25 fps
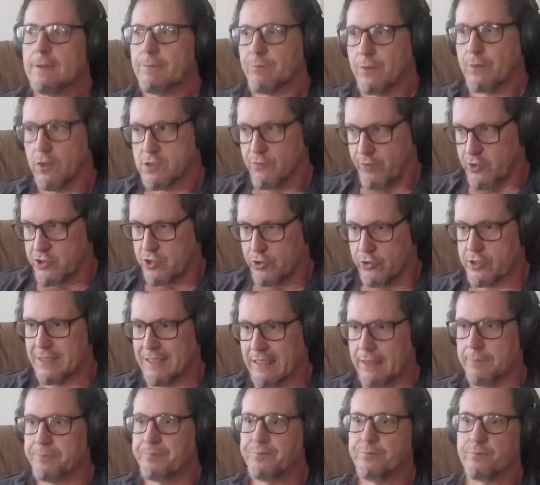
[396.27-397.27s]
those first
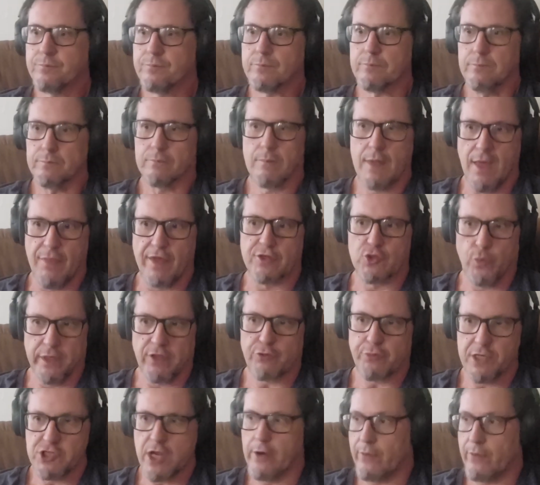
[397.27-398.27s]
13 and then
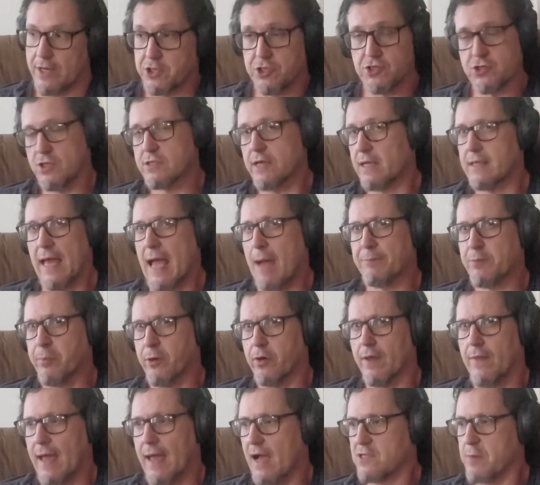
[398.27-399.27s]
23 generations, just like the
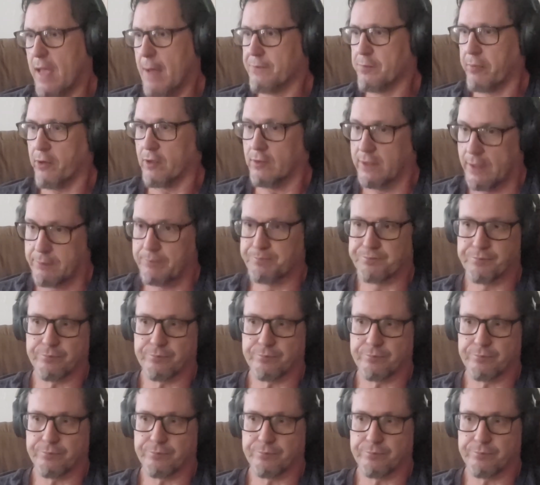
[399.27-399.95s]
Habsburg and the Habsburg lit,